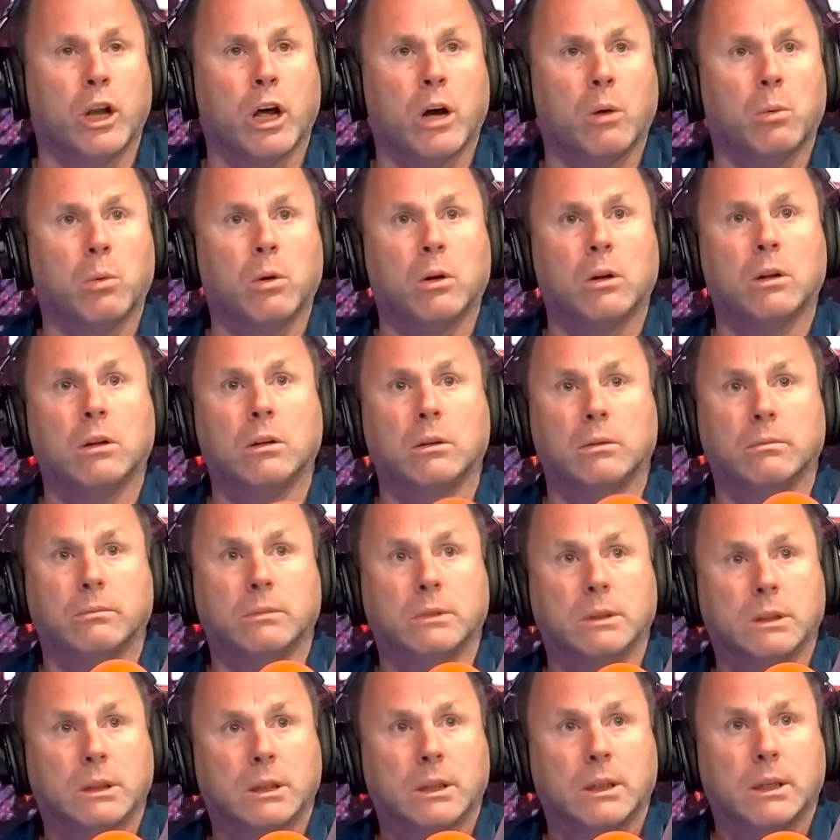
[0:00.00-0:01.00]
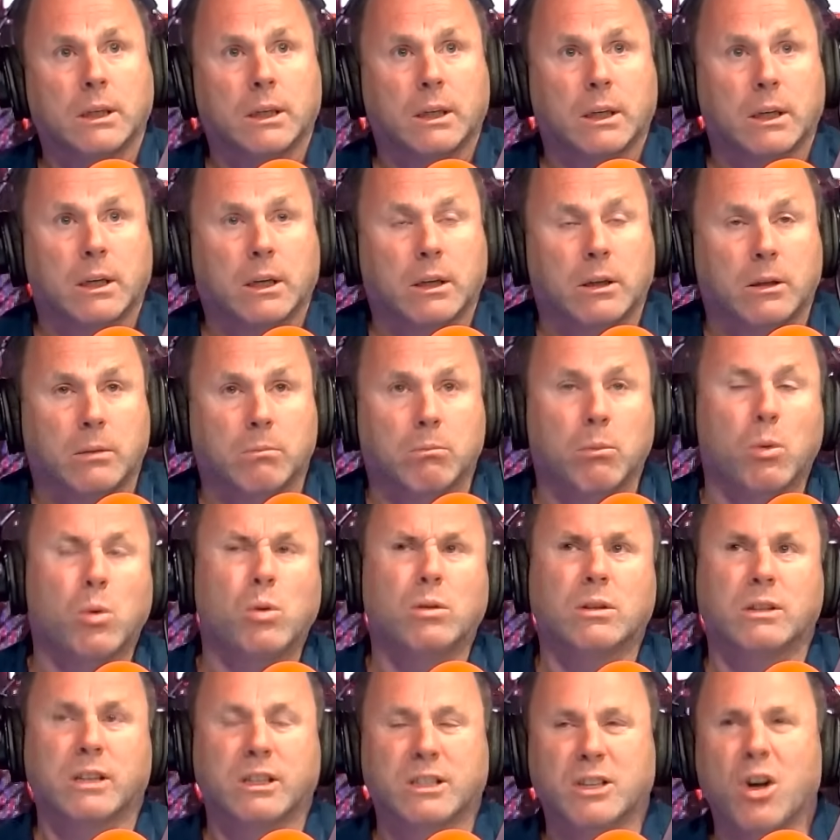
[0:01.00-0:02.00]
No, well,
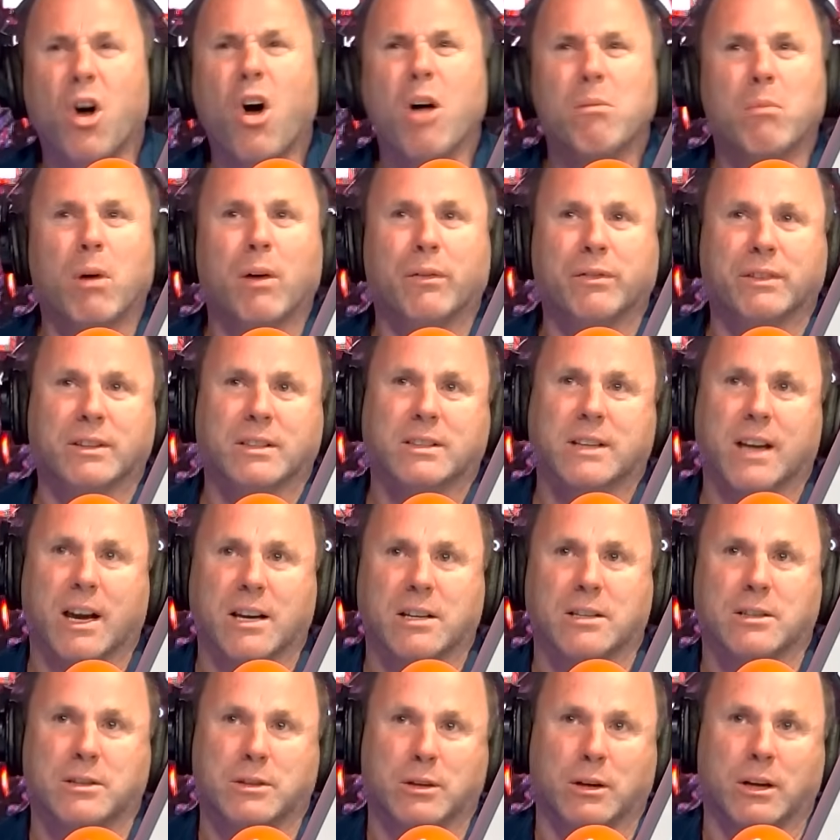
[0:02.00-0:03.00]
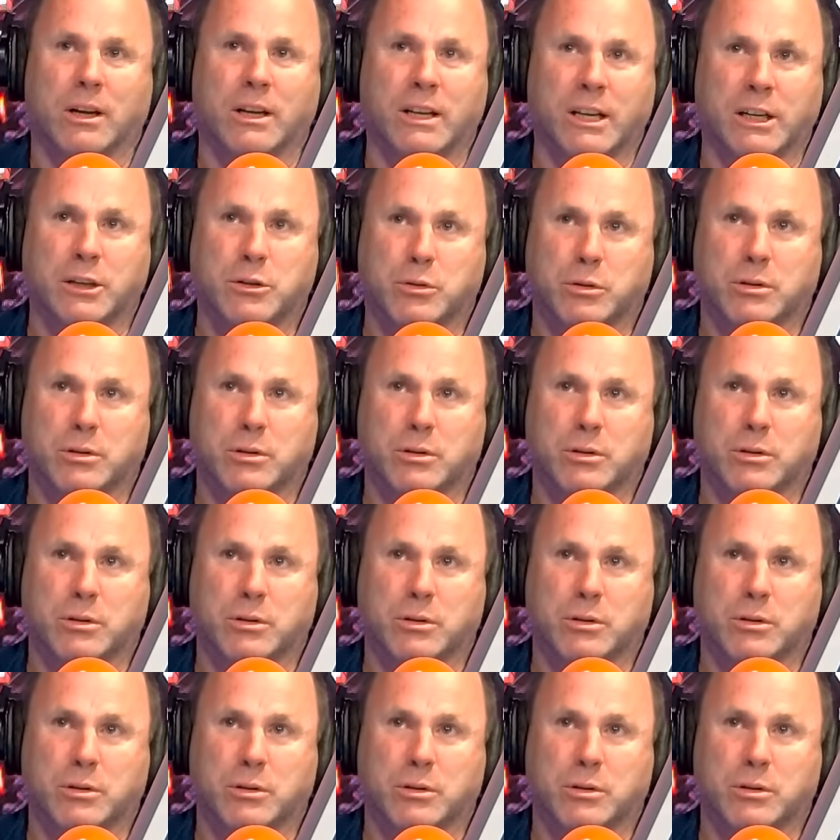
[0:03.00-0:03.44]
the time off discussion is an